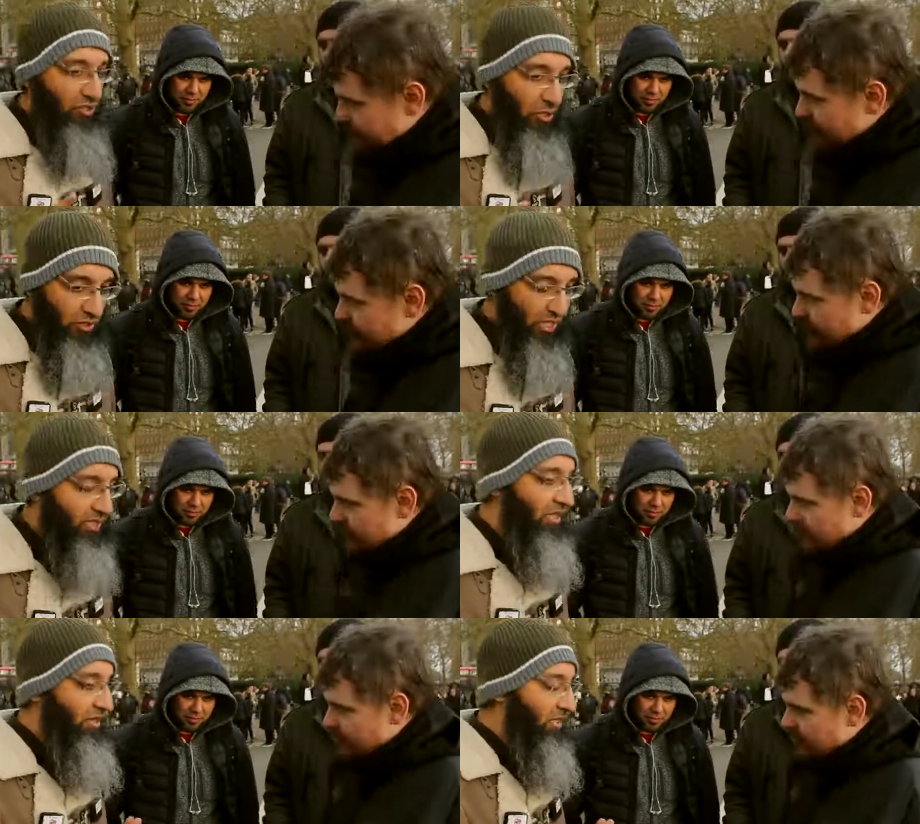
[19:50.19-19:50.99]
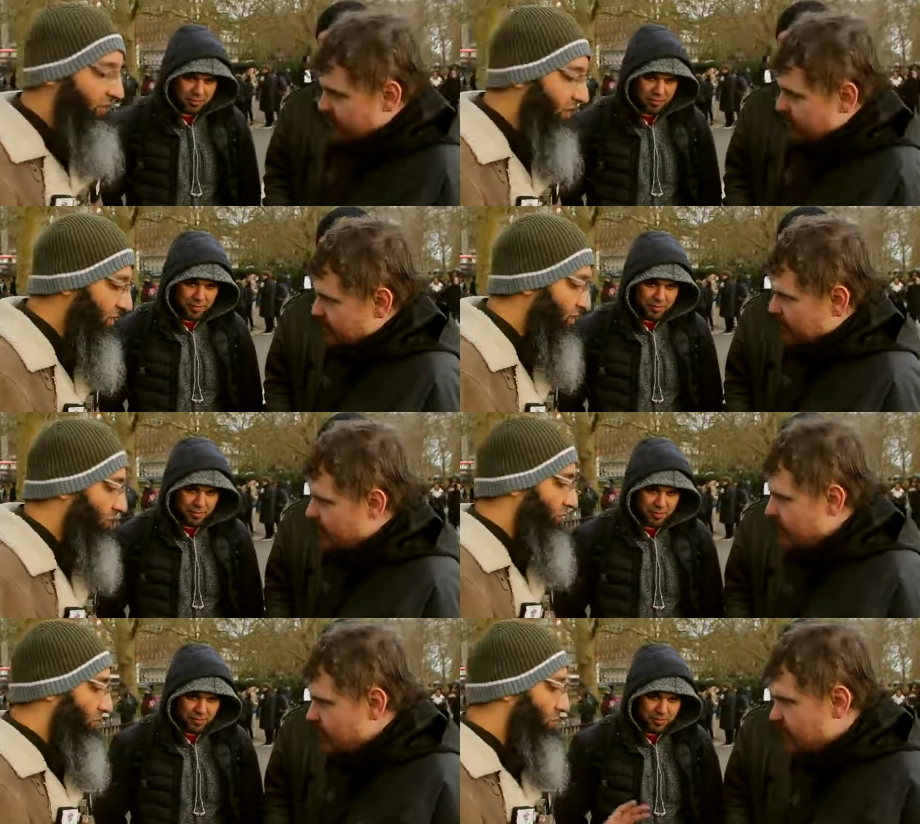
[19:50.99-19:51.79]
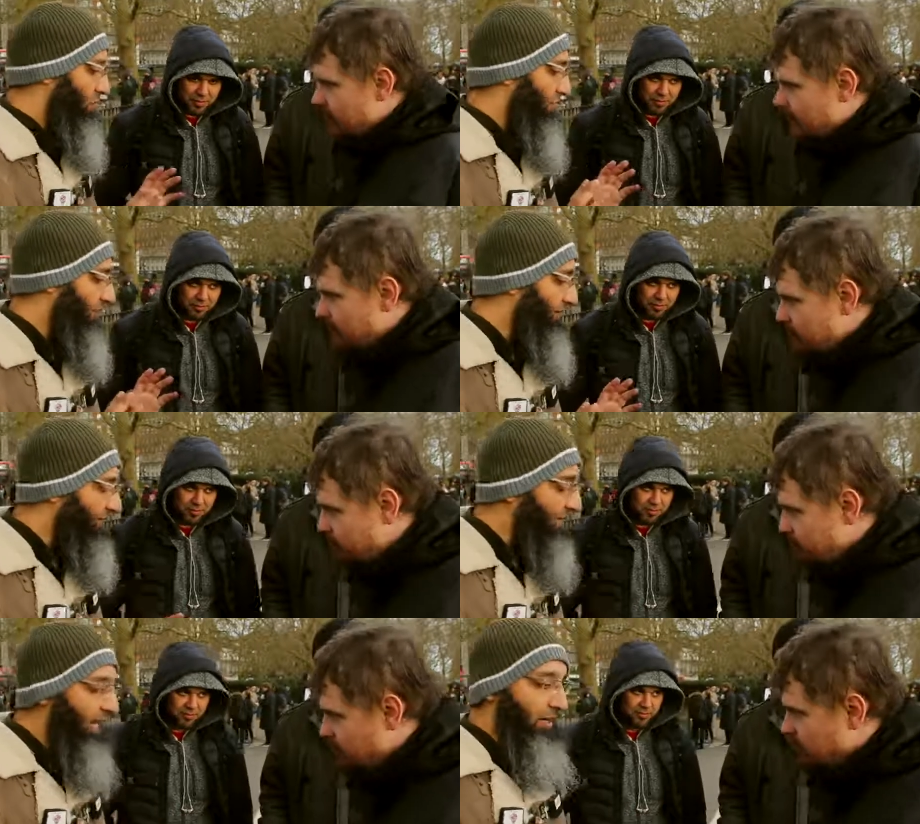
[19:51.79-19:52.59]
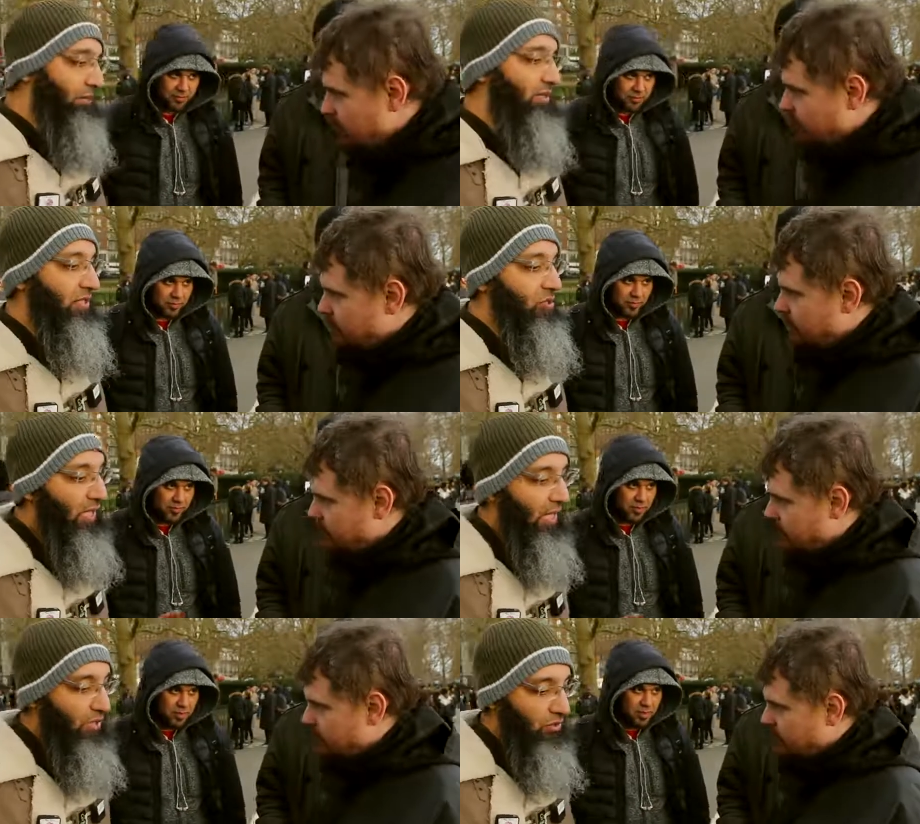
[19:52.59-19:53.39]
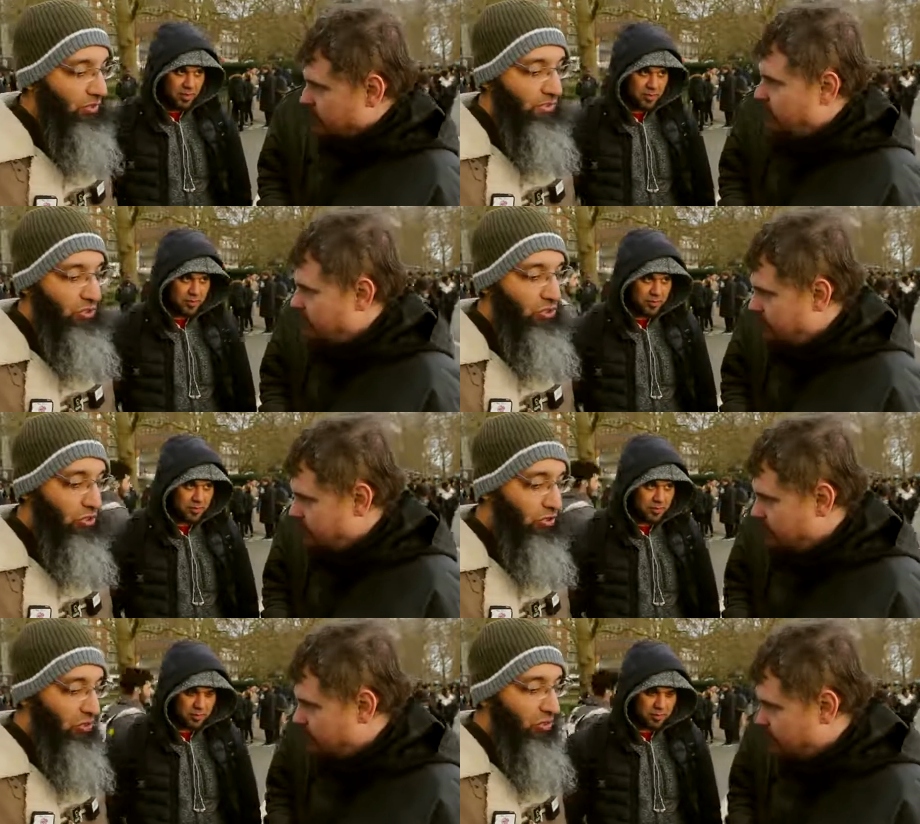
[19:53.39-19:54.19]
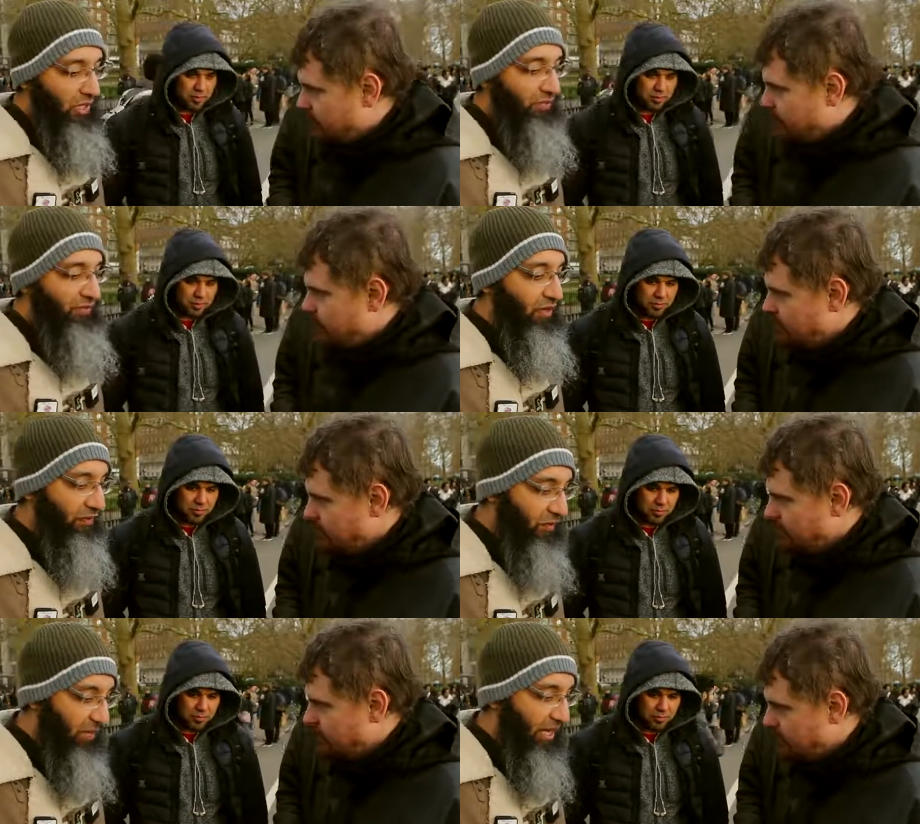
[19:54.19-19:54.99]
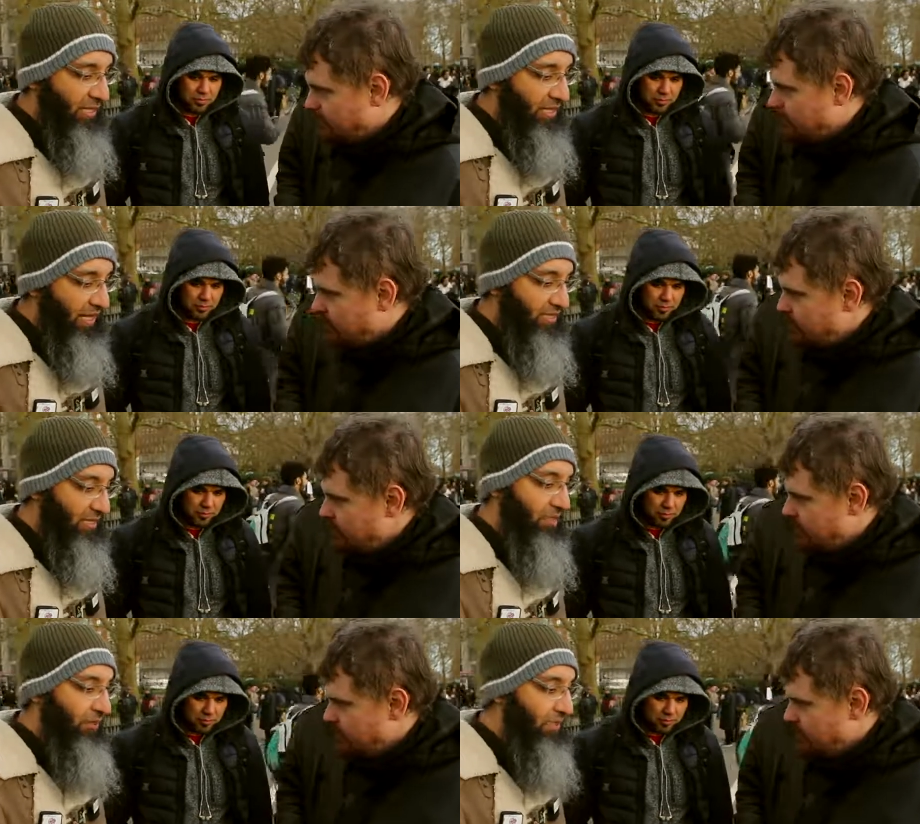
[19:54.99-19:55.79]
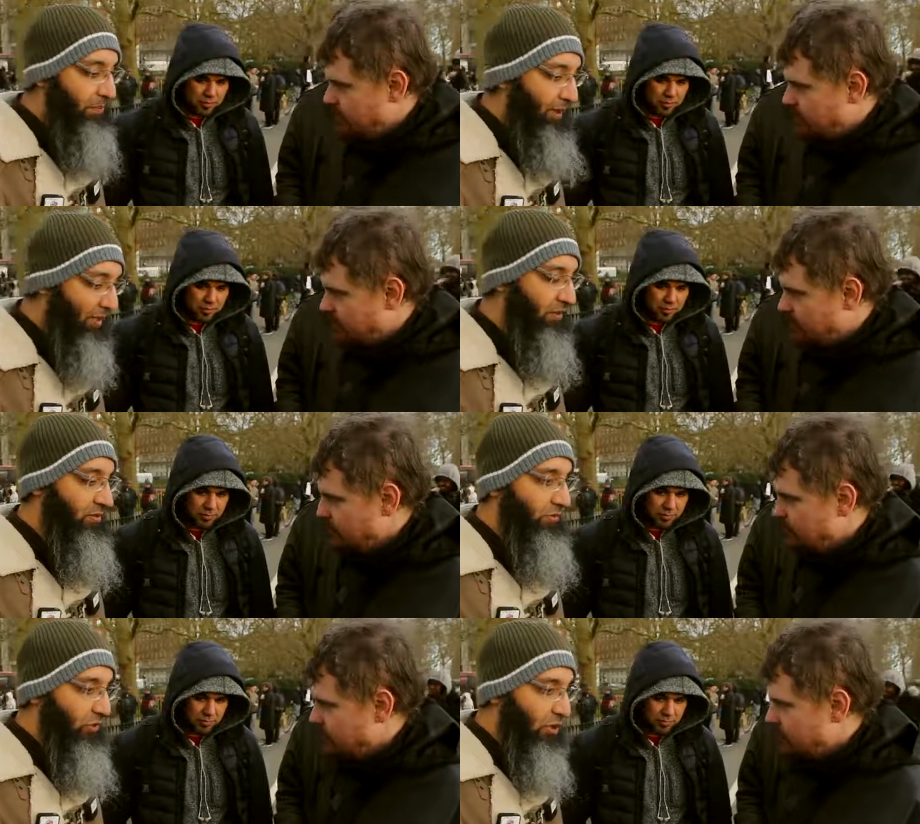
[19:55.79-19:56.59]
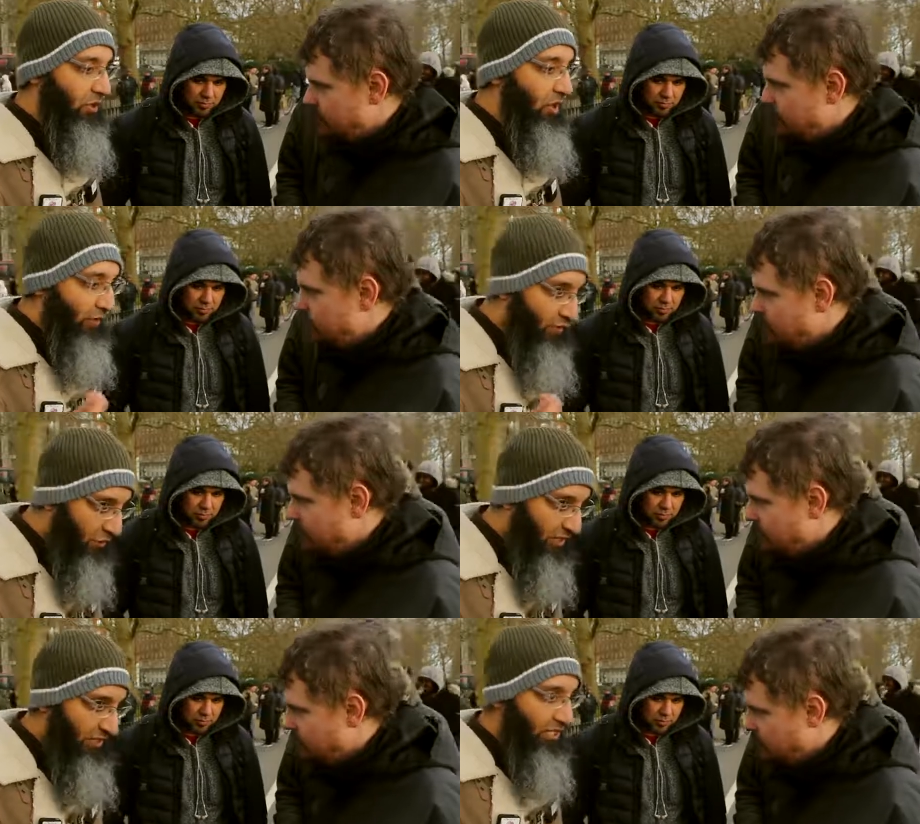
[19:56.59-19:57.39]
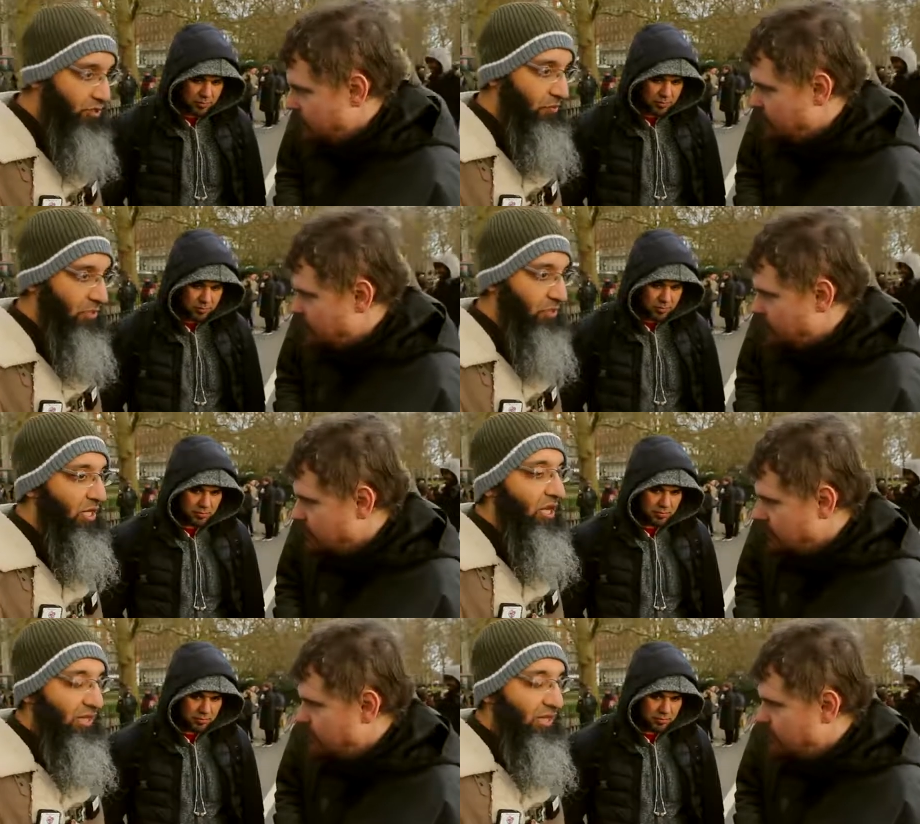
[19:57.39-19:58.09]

Speaker 1: So those hadith, these verses of the Quran and these names, you cannot deduce or infer from that necessary dependence of God for these attributes.